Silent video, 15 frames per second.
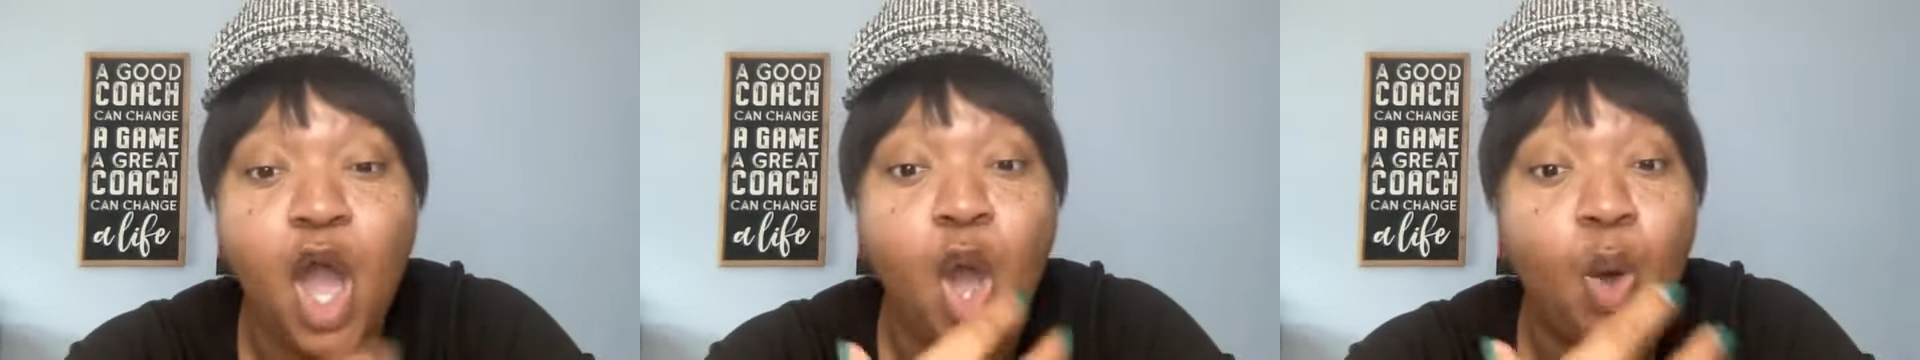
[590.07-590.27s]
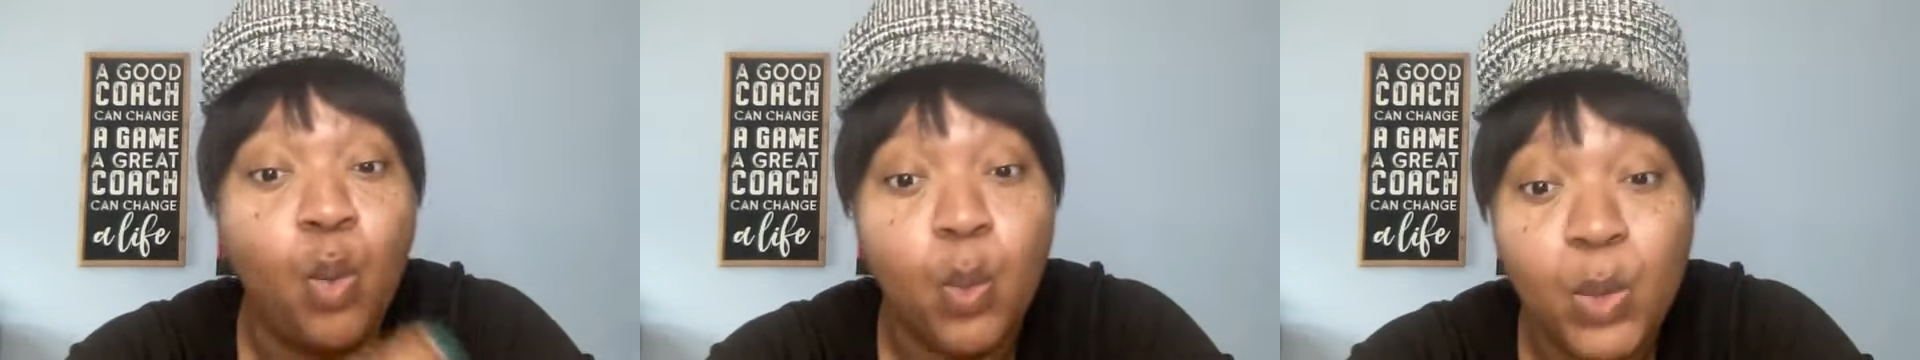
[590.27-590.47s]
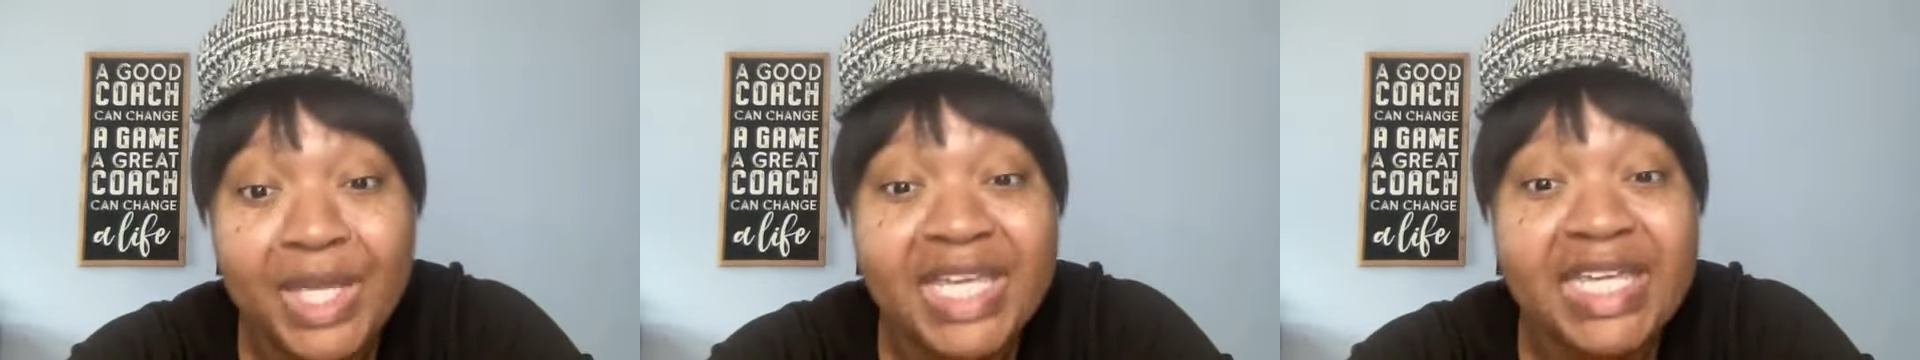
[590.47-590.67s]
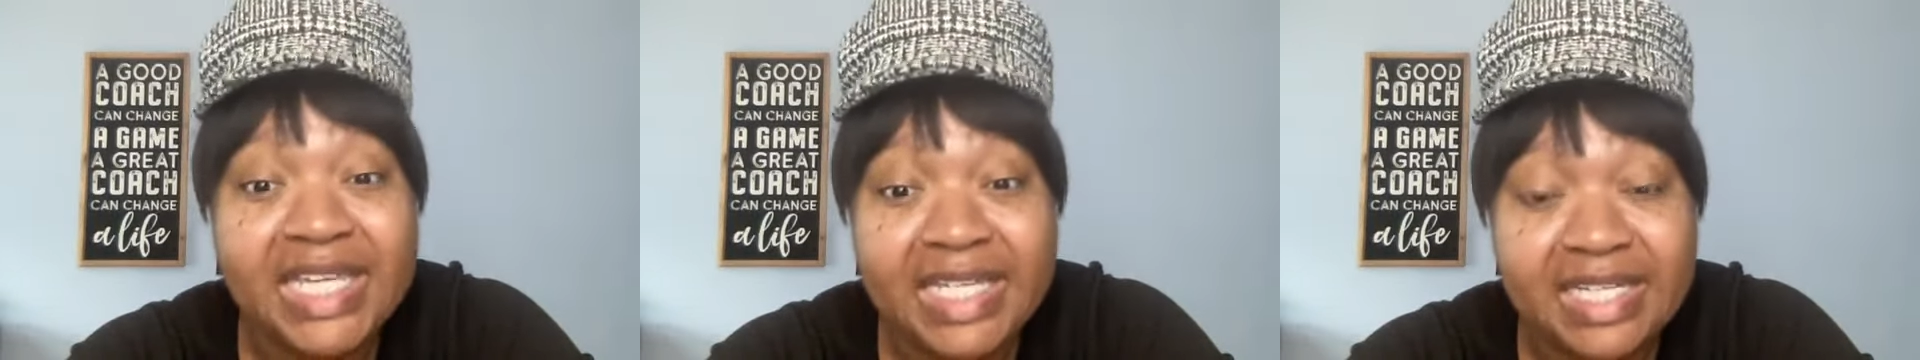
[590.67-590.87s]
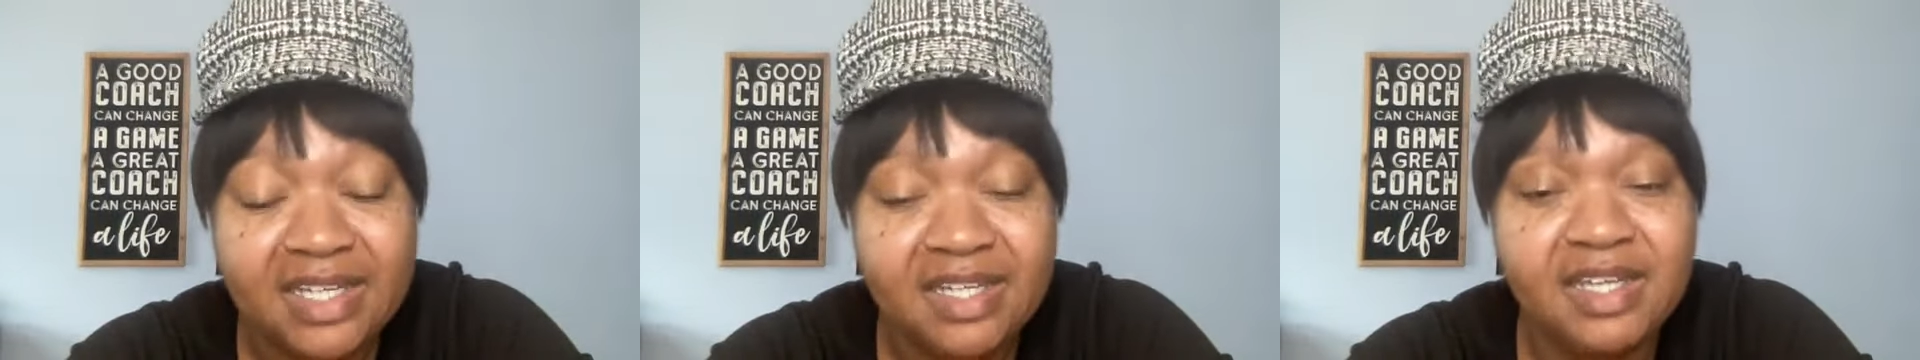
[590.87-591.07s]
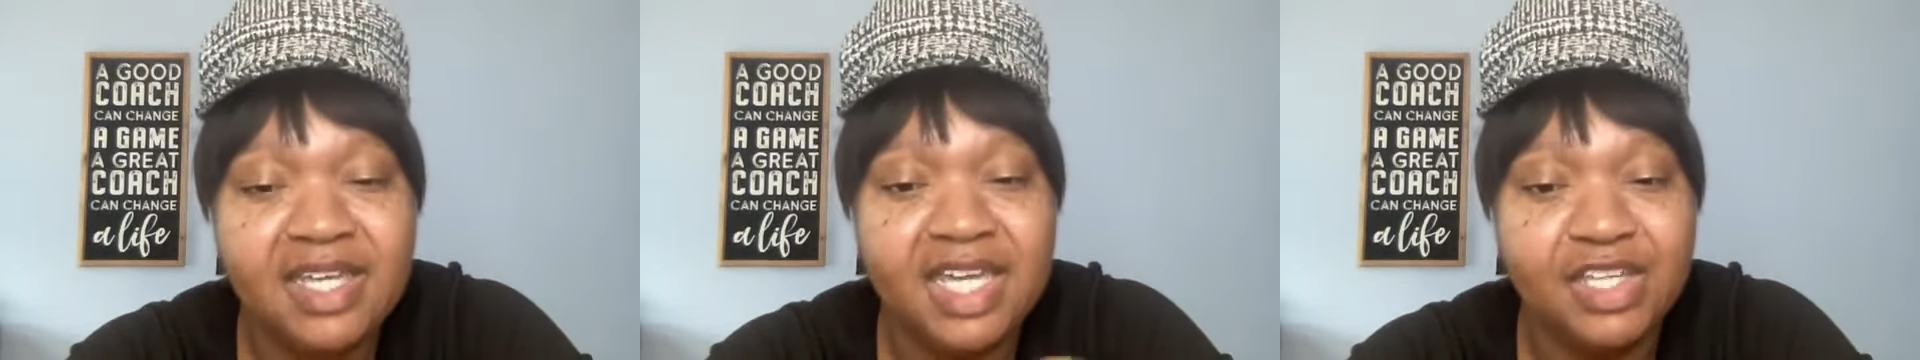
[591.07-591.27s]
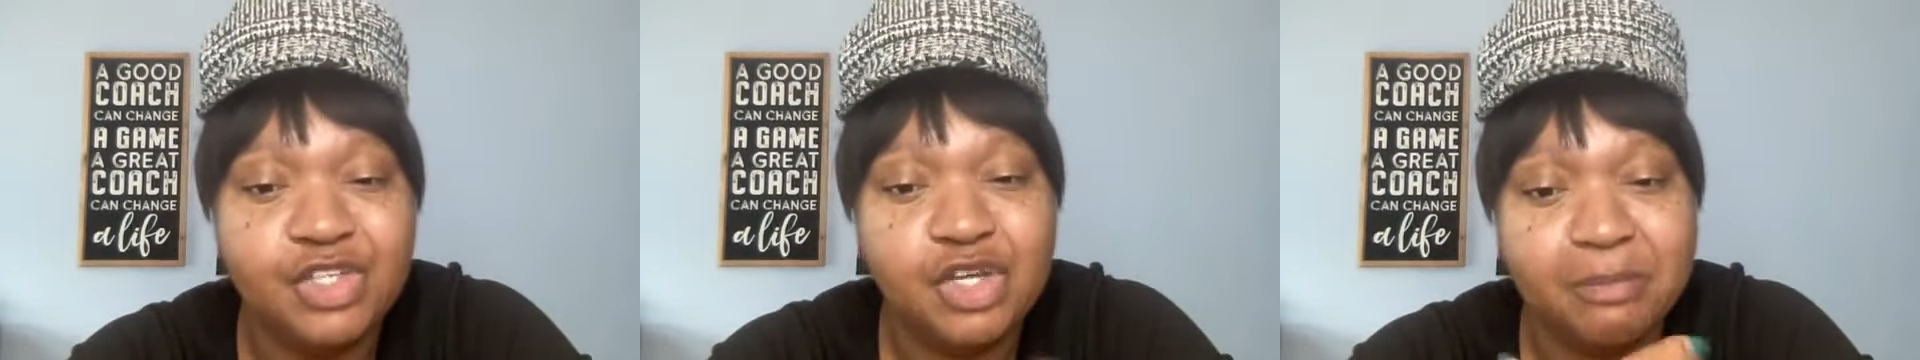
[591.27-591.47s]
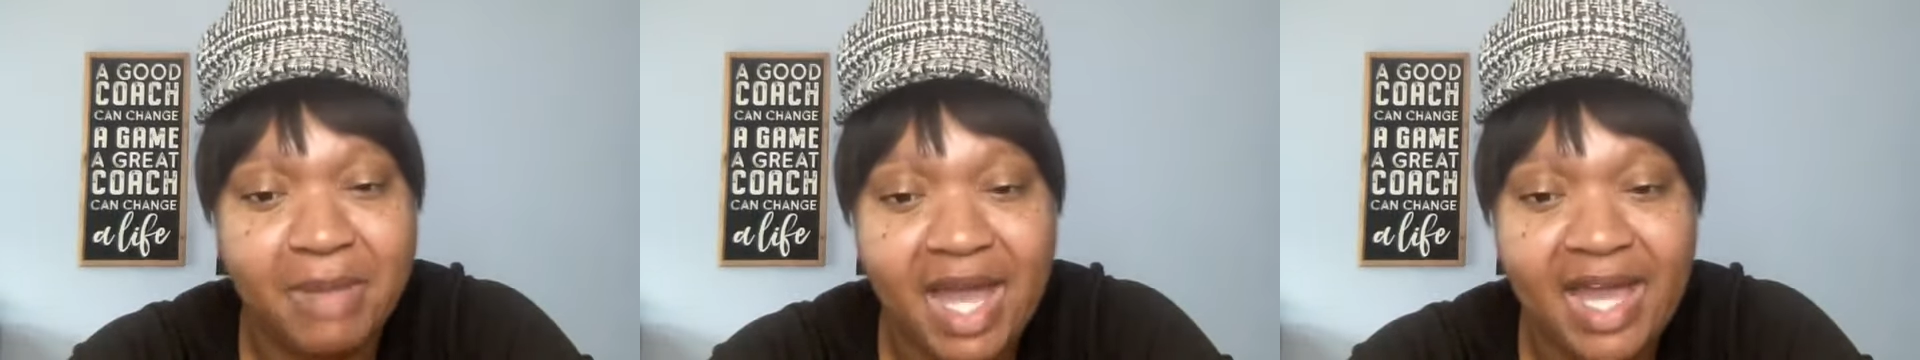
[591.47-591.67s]
a weed
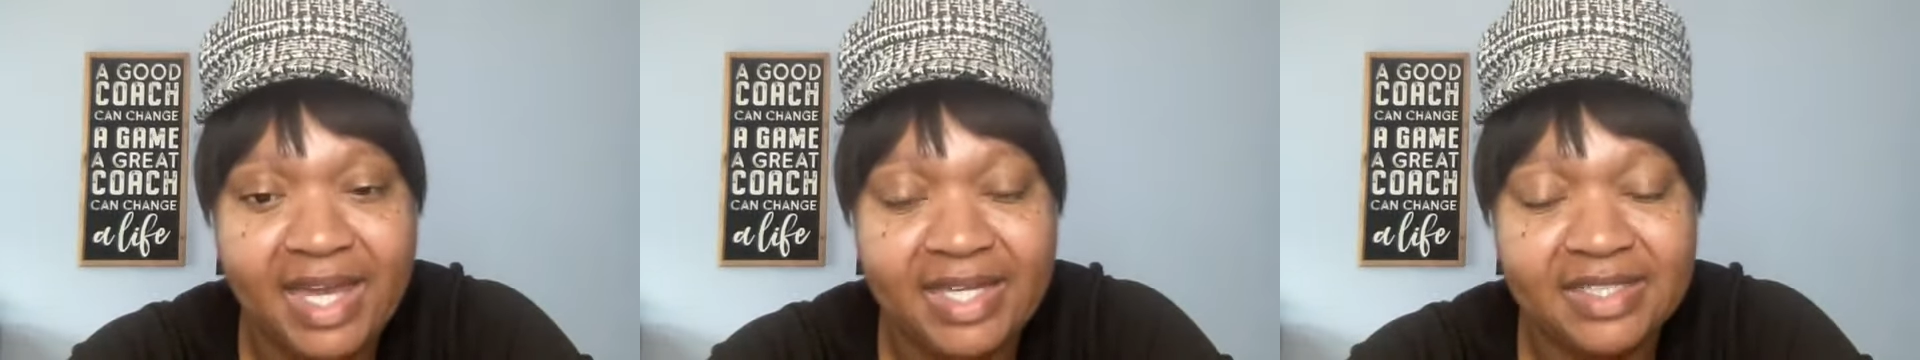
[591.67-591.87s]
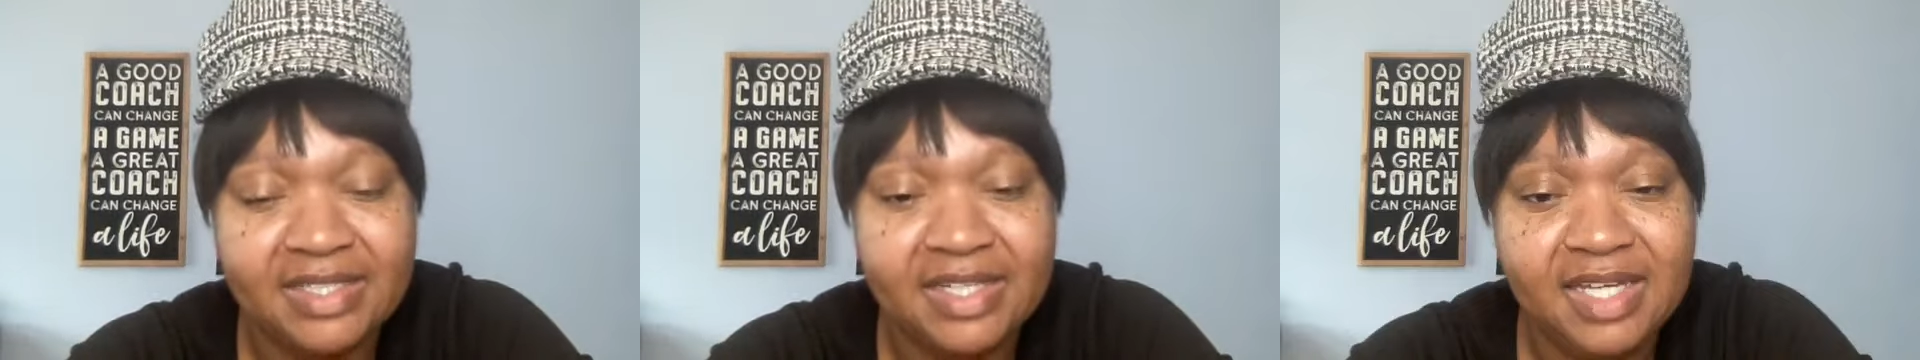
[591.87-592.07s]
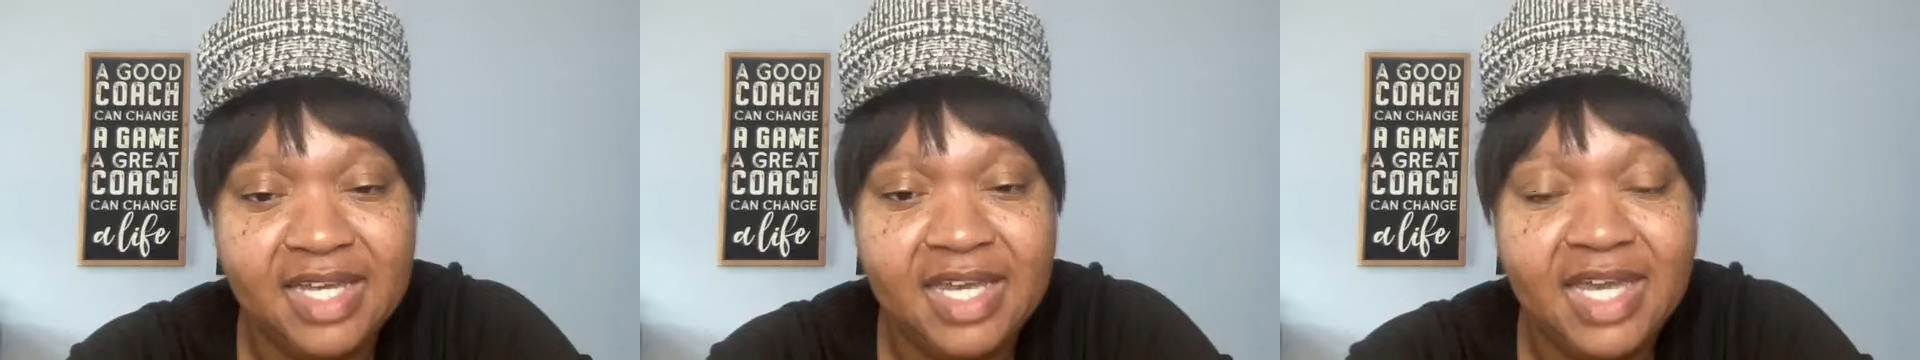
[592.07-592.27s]
in your mind.